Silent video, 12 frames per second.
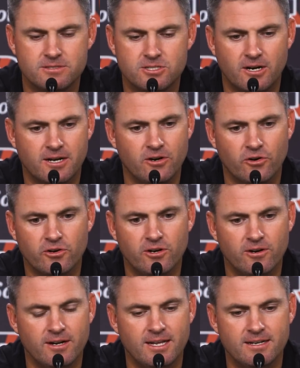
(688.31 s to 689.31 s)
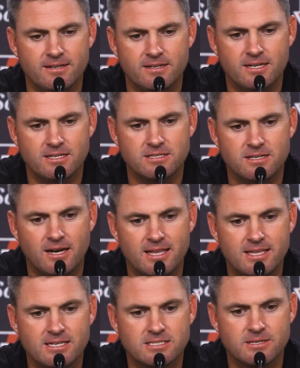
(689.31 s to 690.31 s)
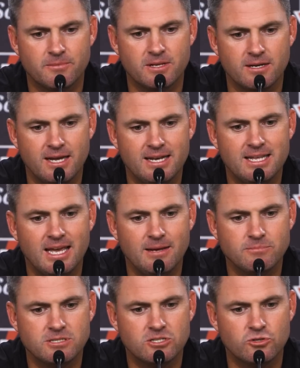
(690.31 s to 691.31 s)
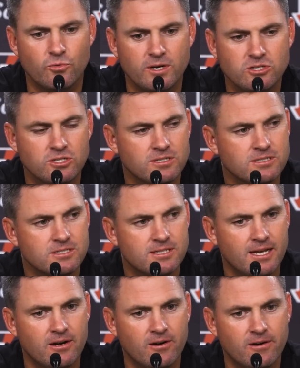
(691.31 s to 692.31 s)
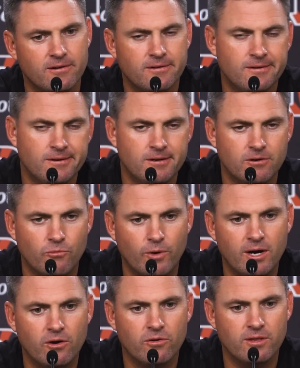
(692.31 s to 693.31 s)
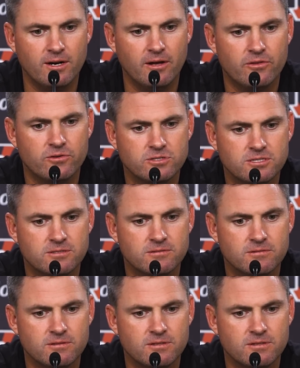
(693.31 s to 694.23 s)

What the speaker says: talking earlier, and I think some of the in-game situations that are rarer than others,